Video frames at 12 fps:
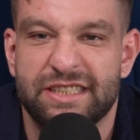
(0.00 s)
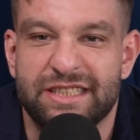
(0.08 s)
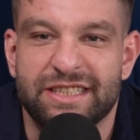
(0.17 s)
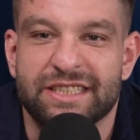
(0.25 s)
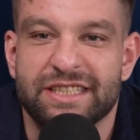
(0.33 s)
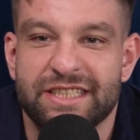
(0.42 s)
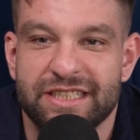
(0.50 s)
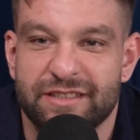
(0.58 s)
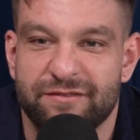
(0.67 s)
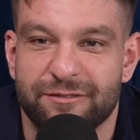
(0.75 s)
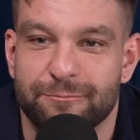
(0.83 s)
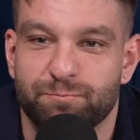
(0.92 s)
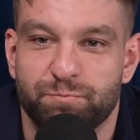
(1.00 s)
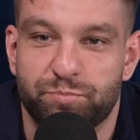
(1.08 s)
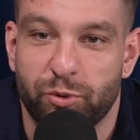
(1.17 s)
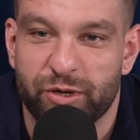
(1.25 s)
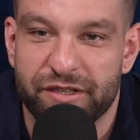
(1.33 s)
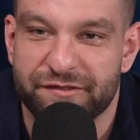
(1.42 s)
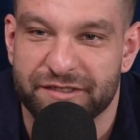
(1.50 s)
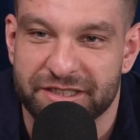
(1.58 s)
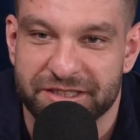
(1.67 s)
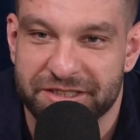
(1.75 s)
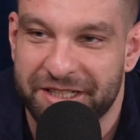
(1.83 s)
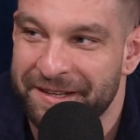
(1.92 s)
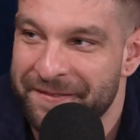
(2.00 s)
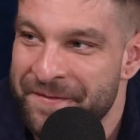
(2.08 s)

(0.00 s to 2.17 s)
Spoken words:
"I have a boyfriend."